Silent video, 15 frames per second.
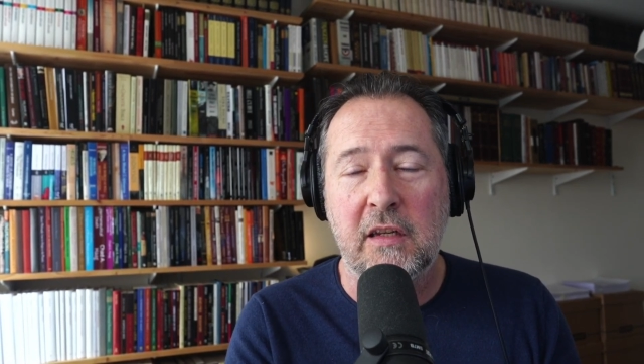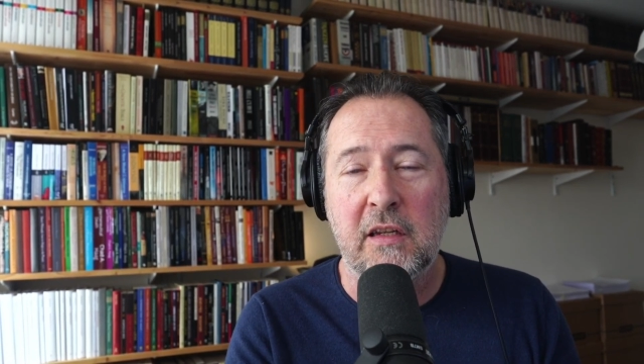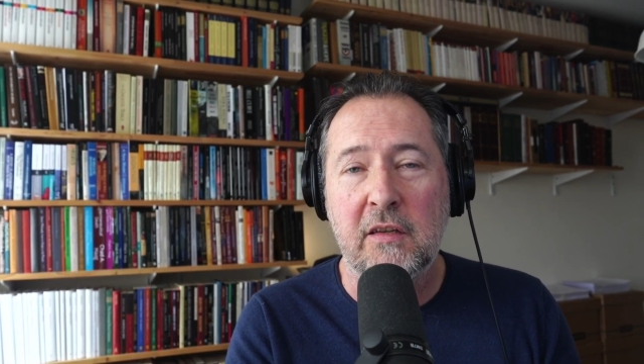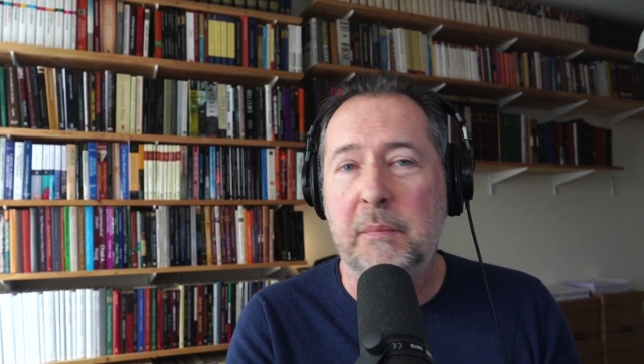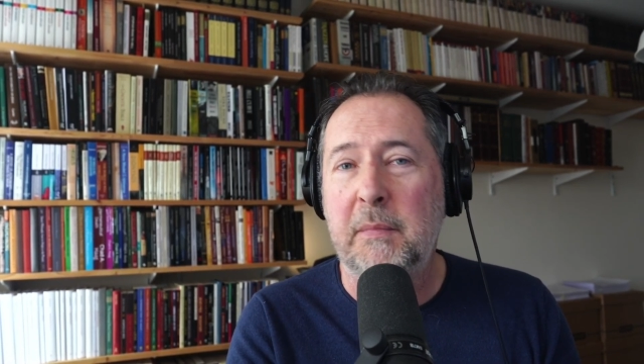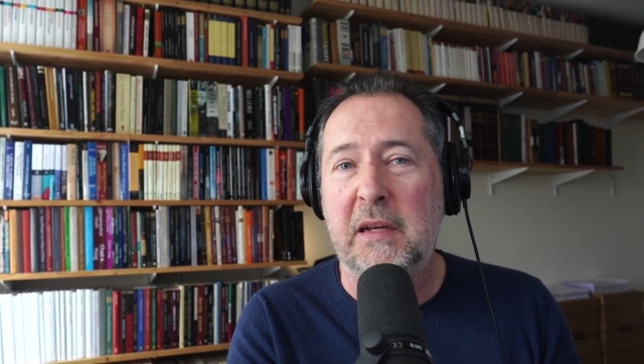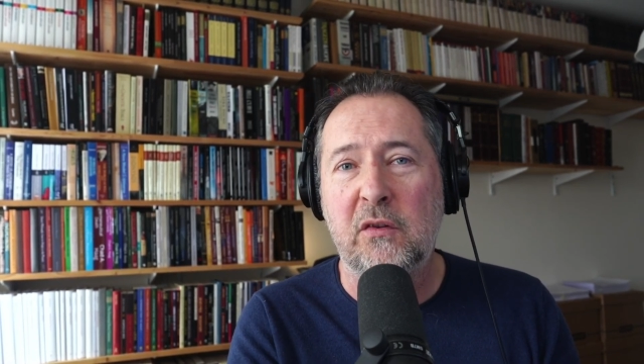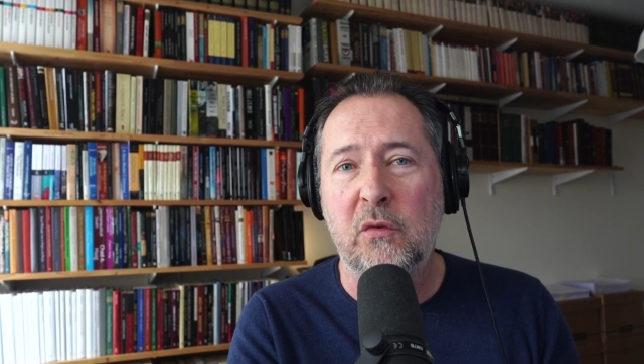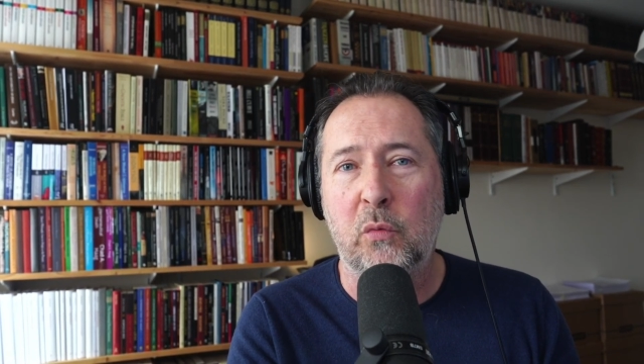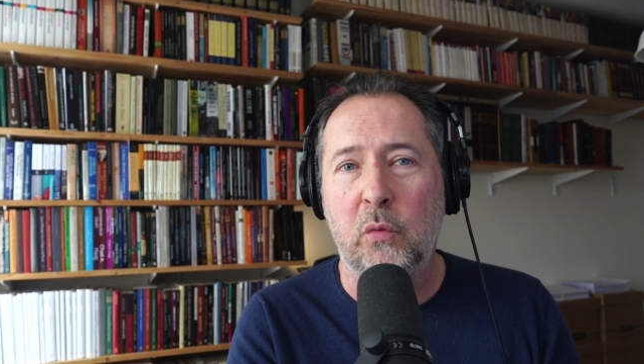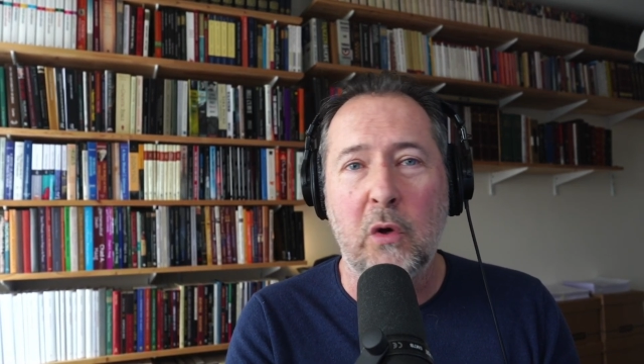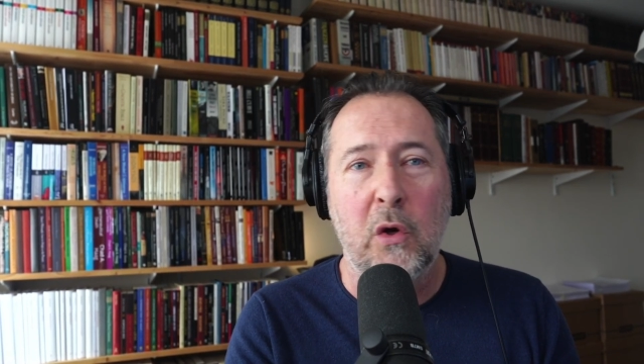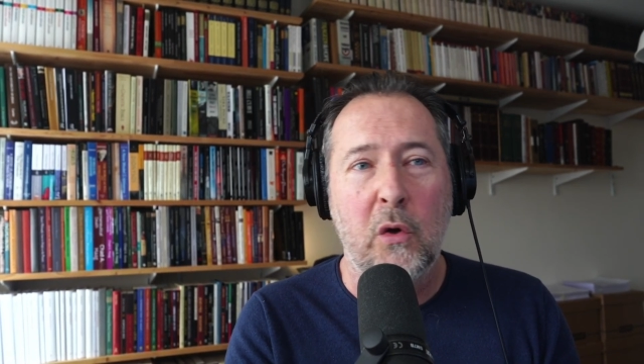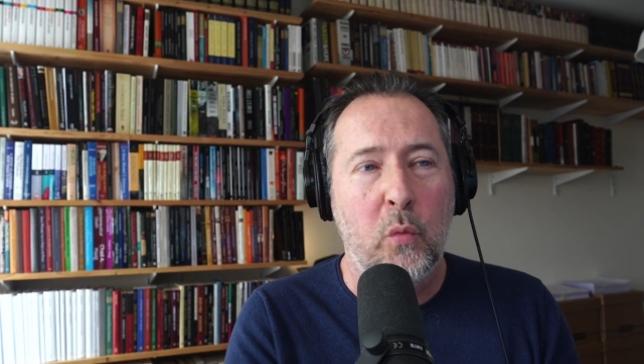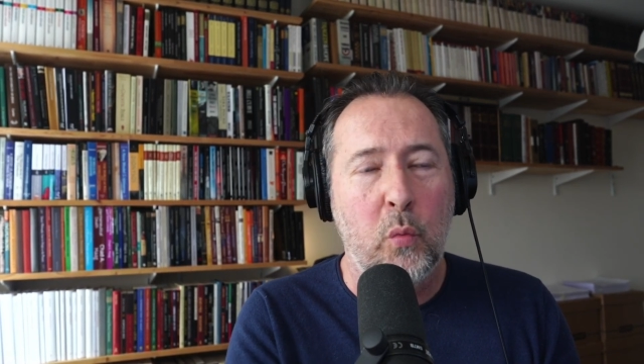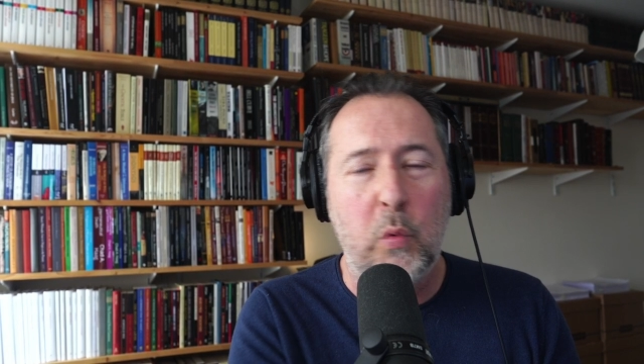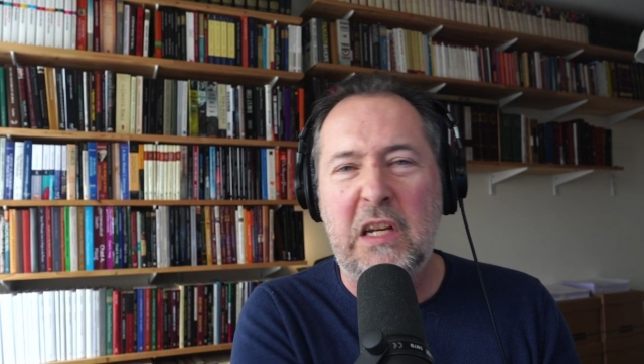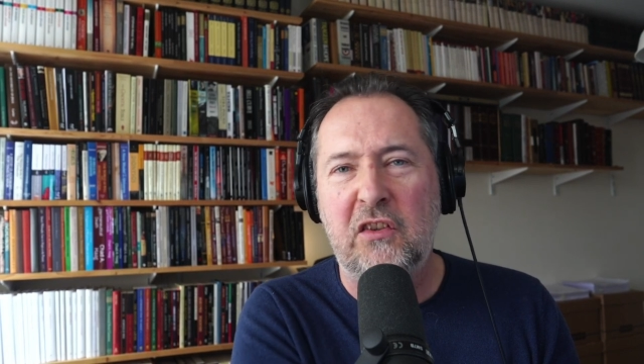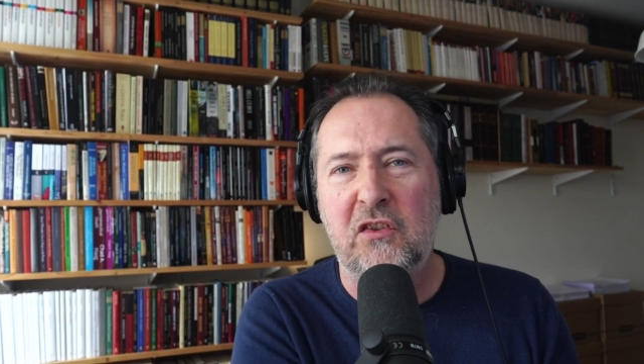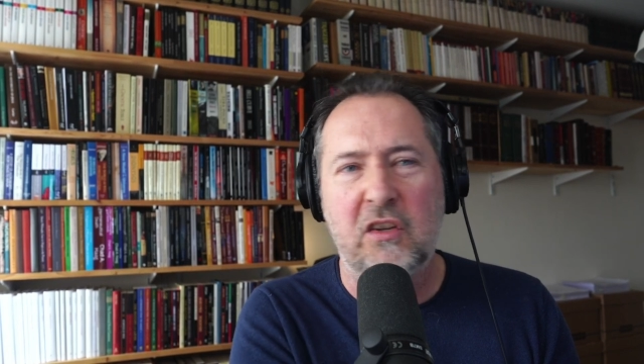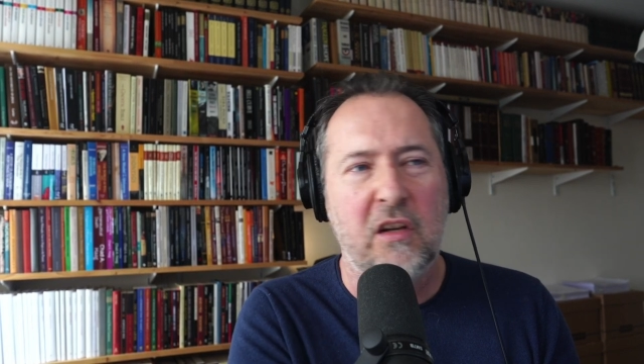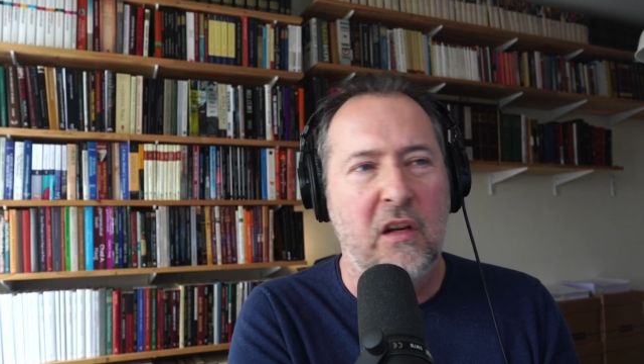It doesn't matter
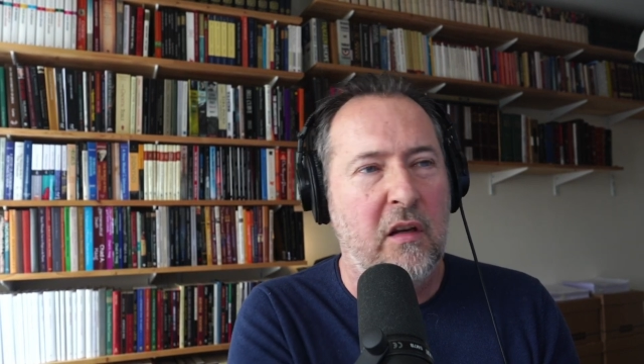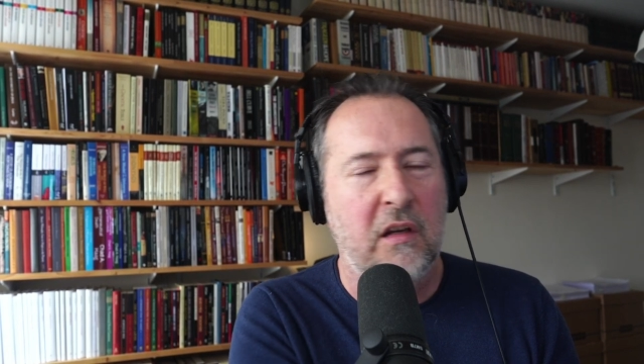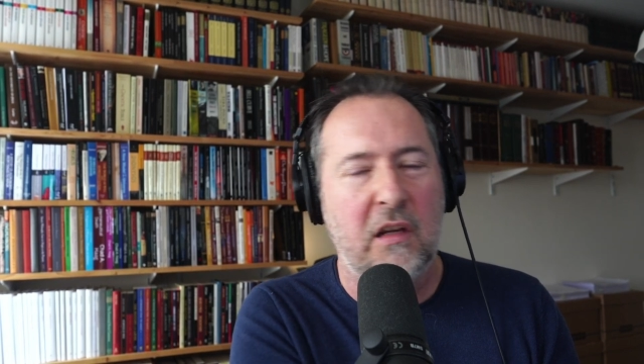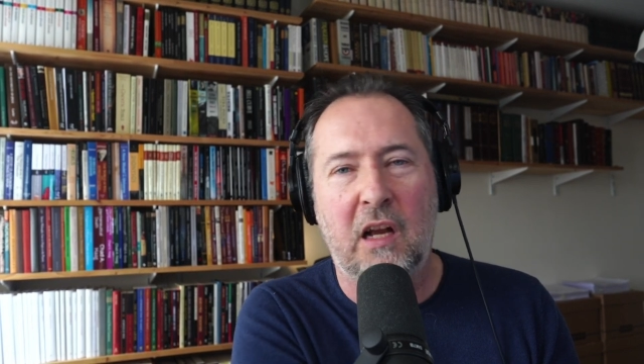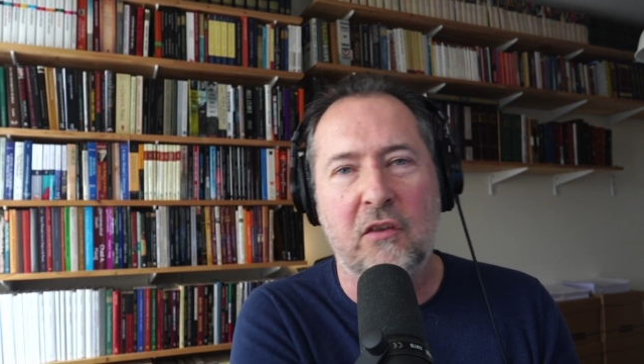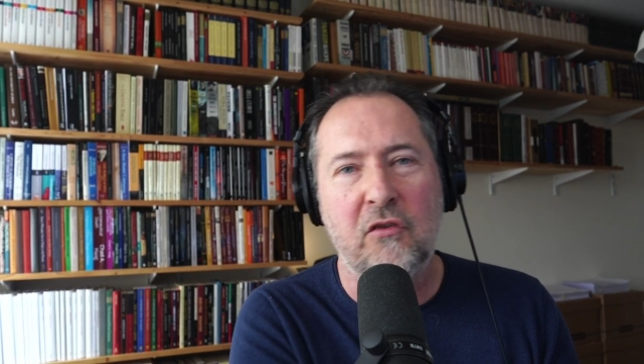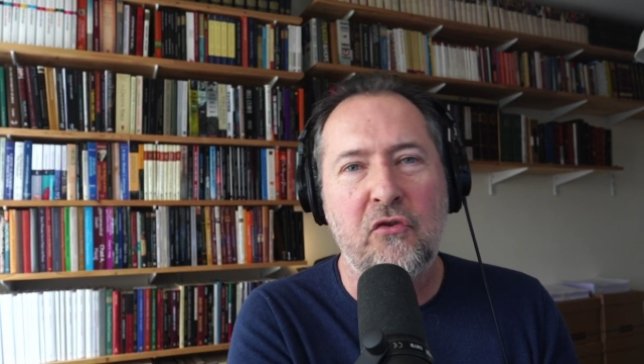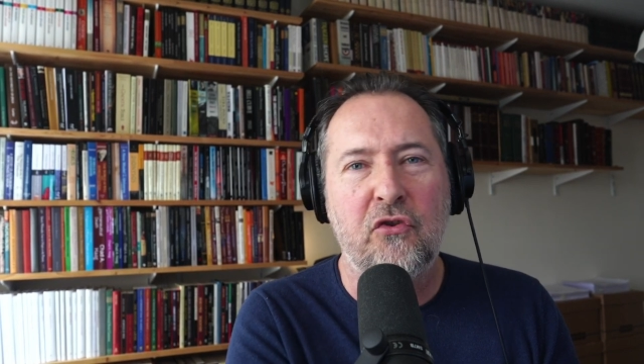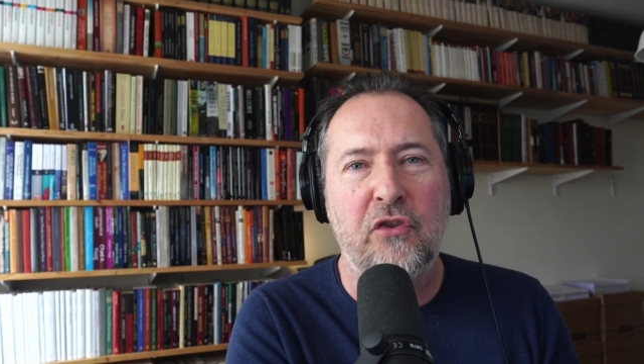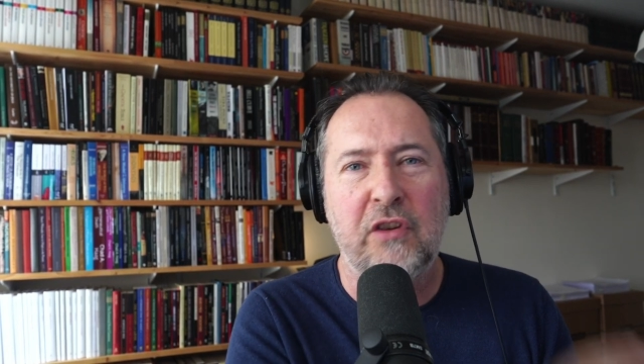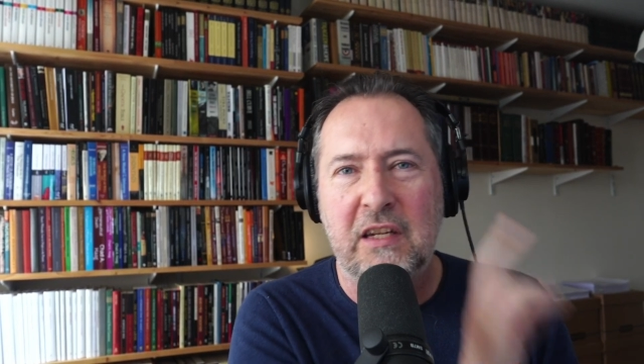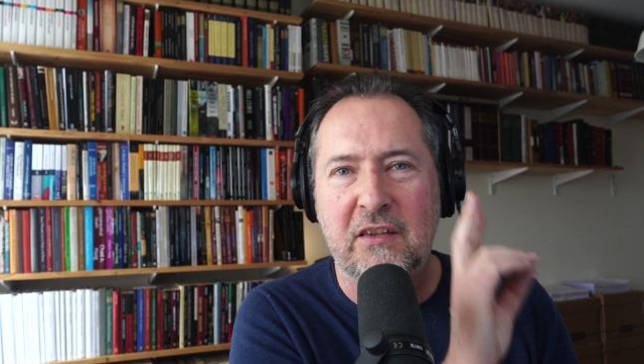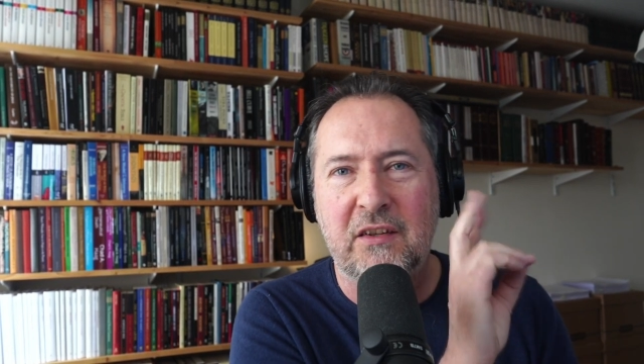which country,